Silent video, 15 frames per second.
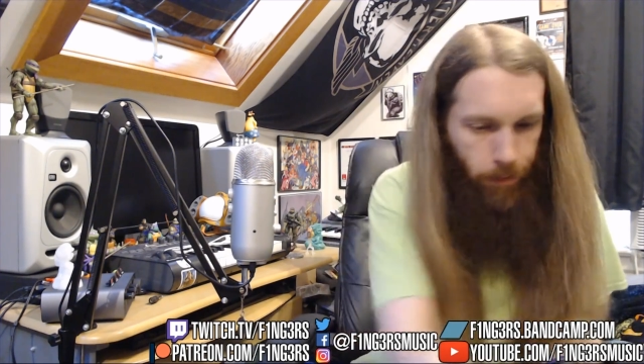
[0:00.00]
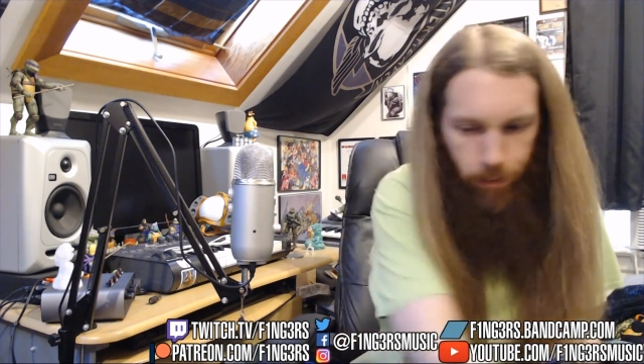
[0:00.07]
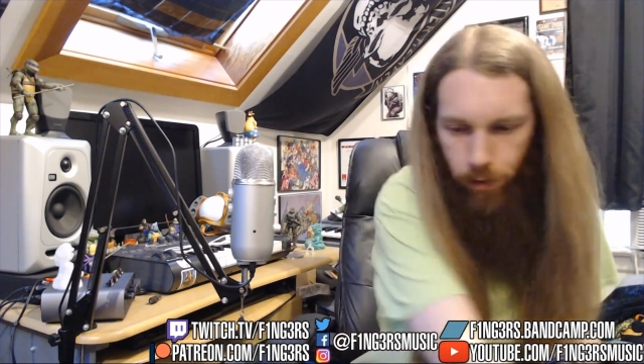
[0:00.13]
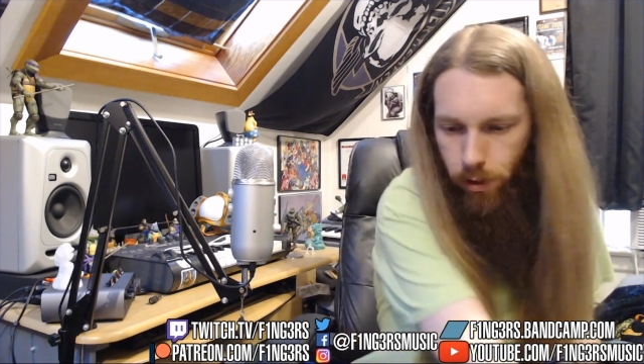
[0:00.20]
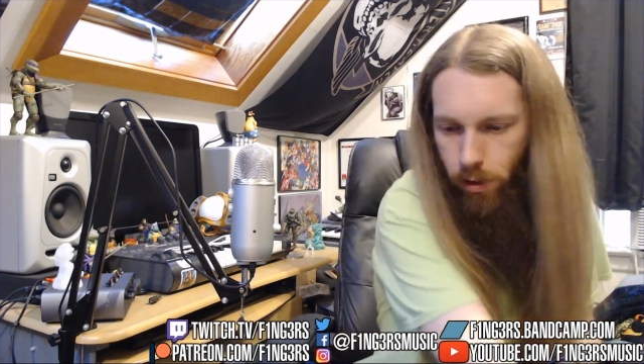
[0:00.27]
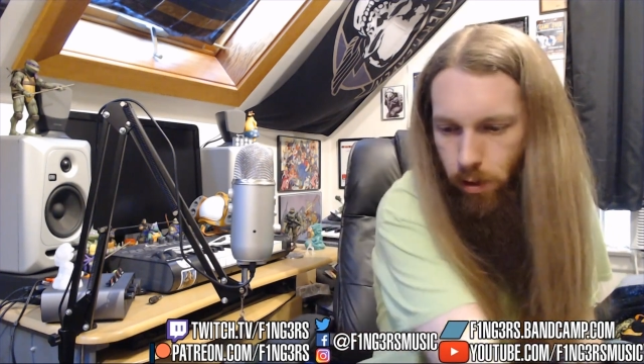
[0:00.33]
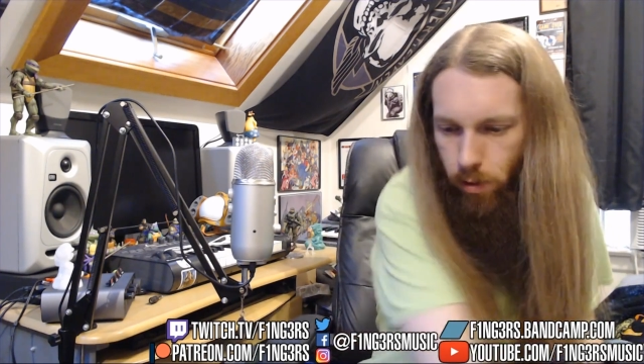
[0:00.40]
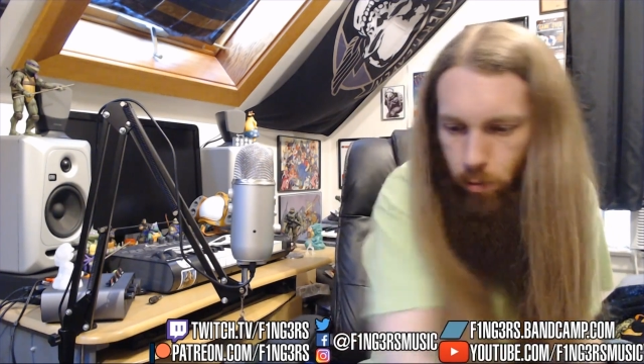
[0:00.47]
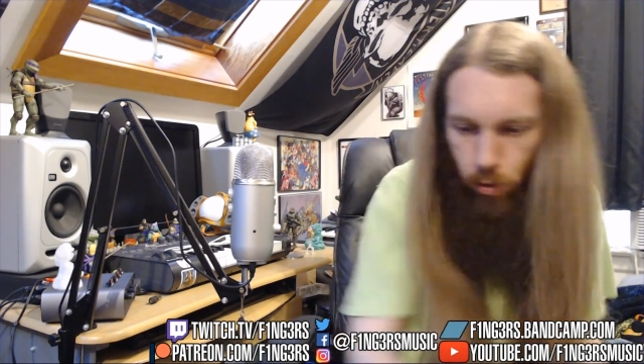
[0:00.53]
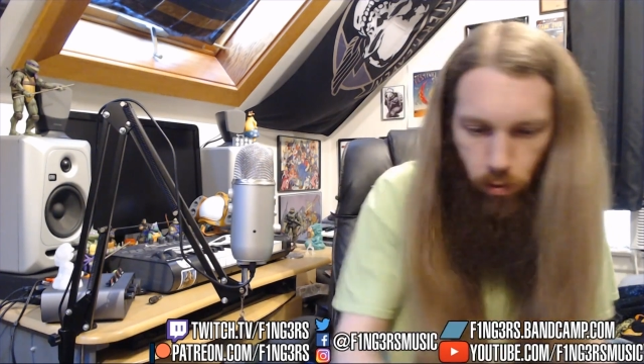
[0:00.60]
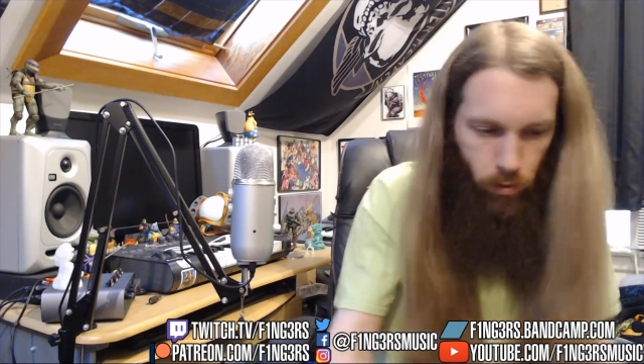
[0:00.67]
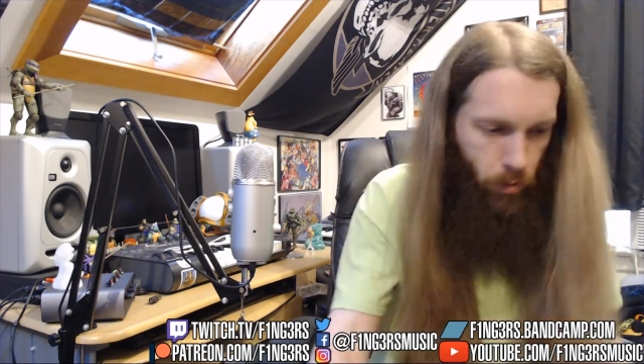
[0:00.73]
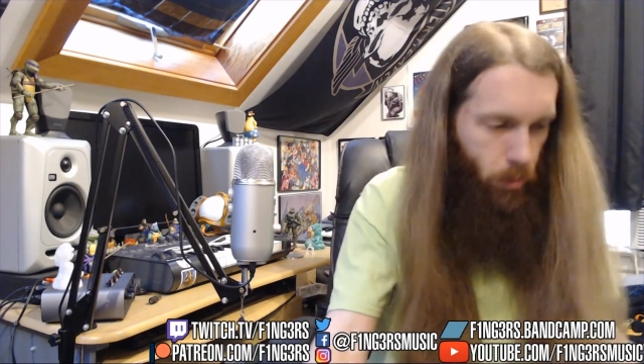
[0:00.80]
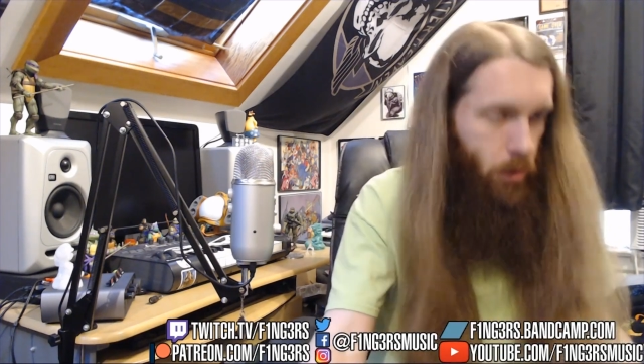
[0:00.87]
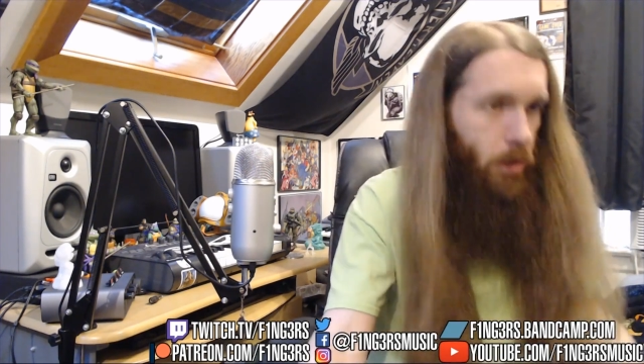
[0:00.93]
Let's move
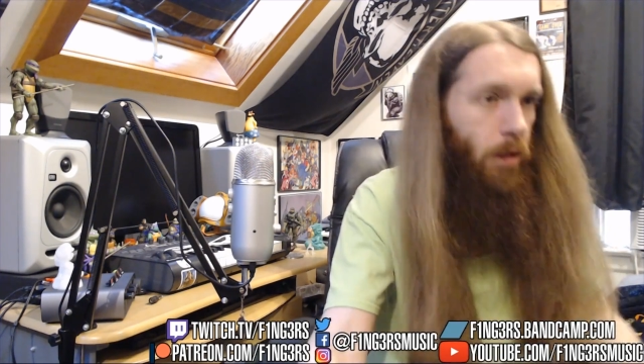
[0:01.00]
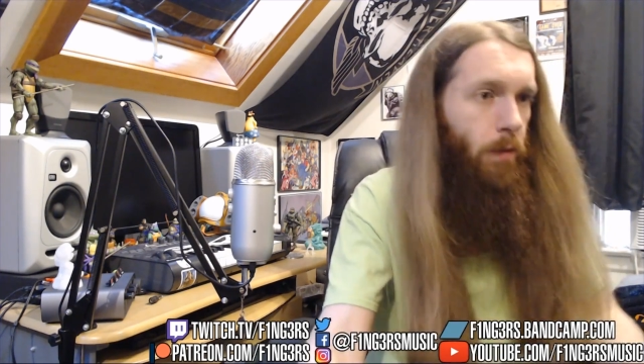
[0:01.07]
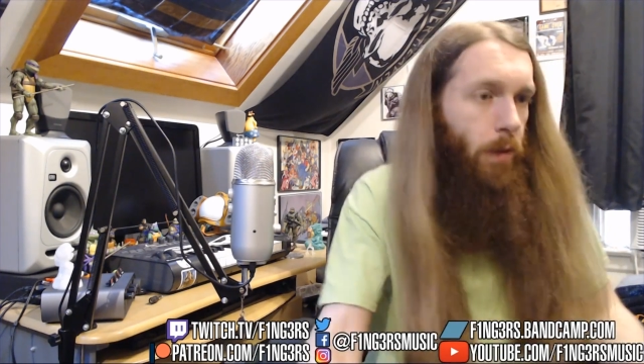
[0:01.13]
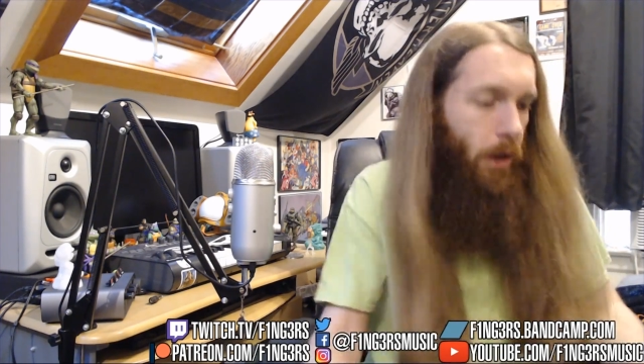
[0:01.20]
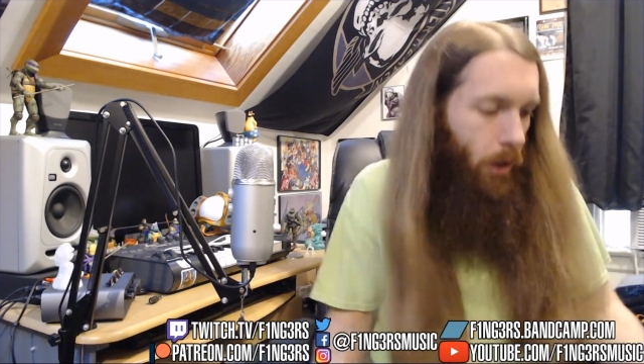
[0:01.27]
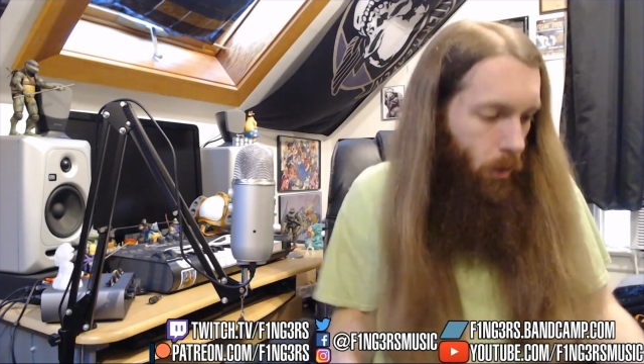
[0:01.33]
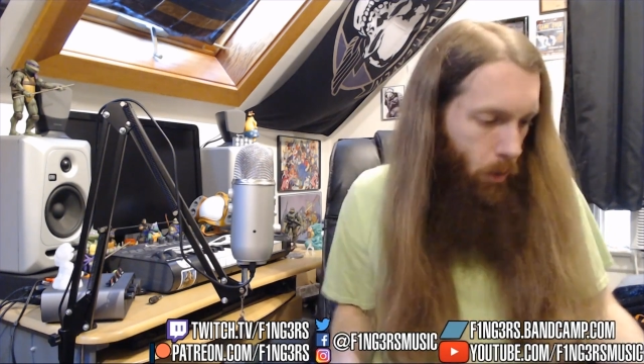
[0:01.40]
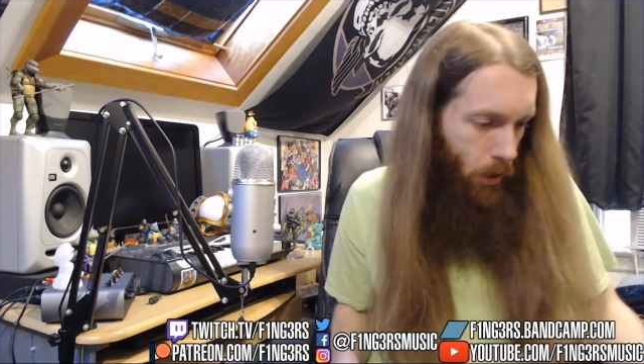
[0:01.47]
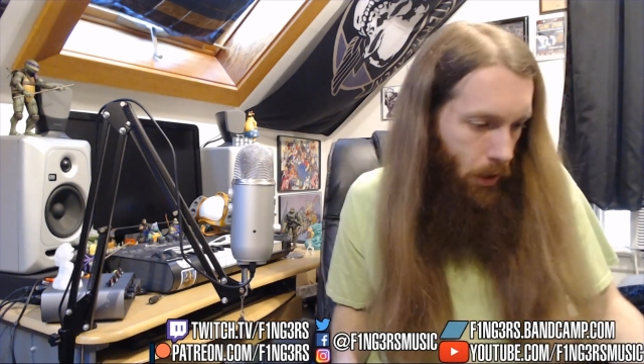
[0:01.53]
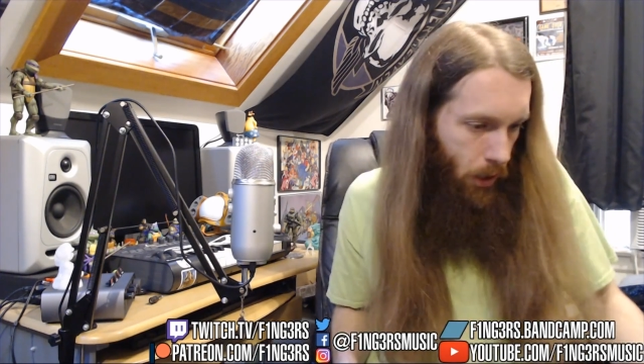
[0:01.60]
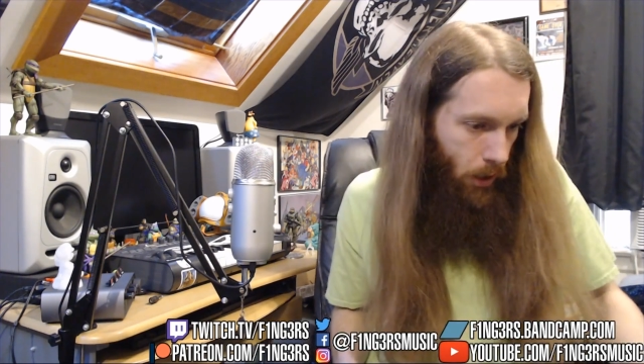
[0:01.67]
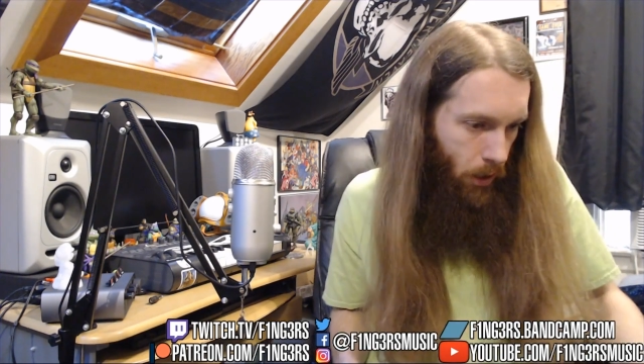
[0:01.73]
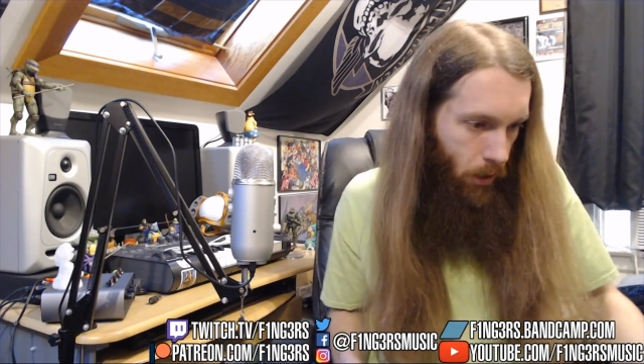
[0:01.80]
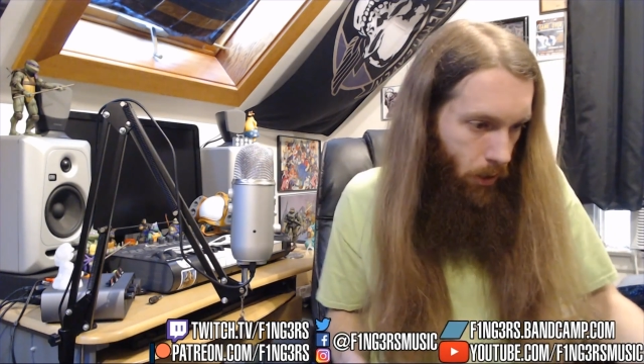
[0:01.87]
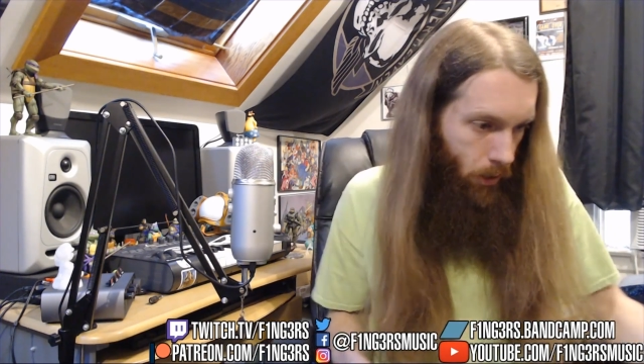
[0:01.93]
some stuff out of the way
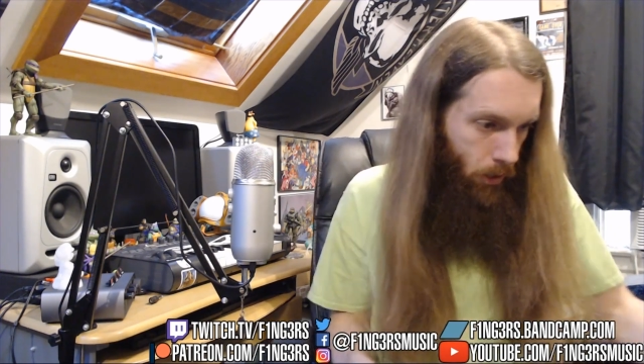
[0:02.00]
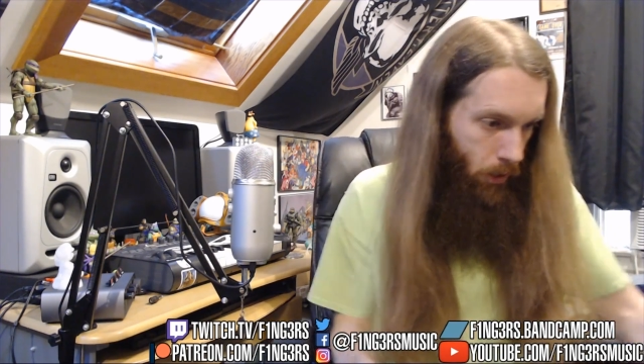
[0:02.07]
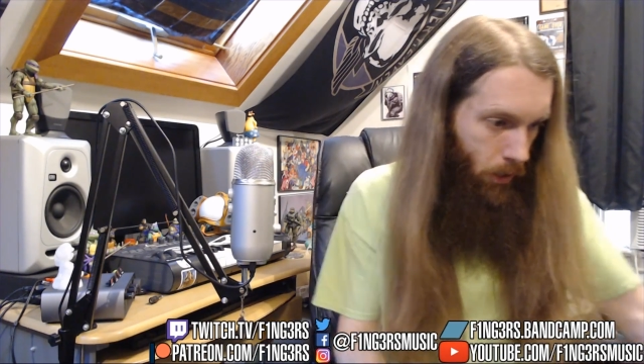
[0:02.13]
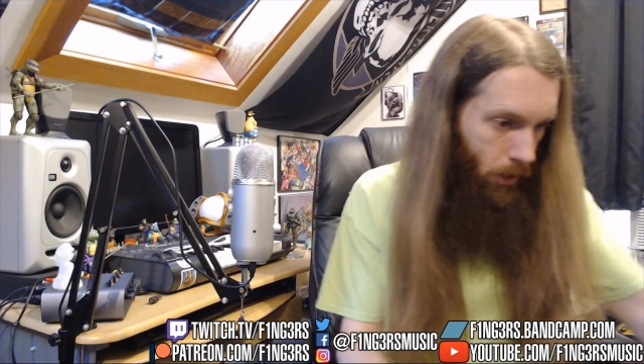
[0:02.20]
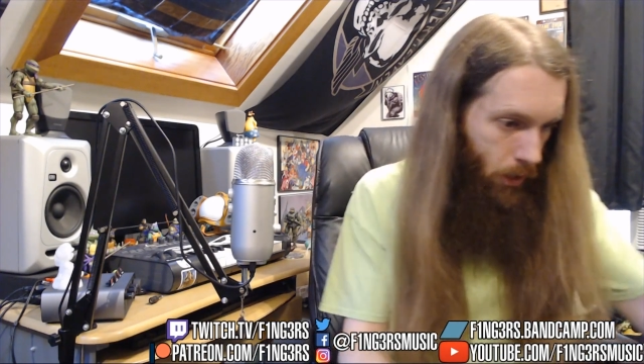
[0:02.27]
here.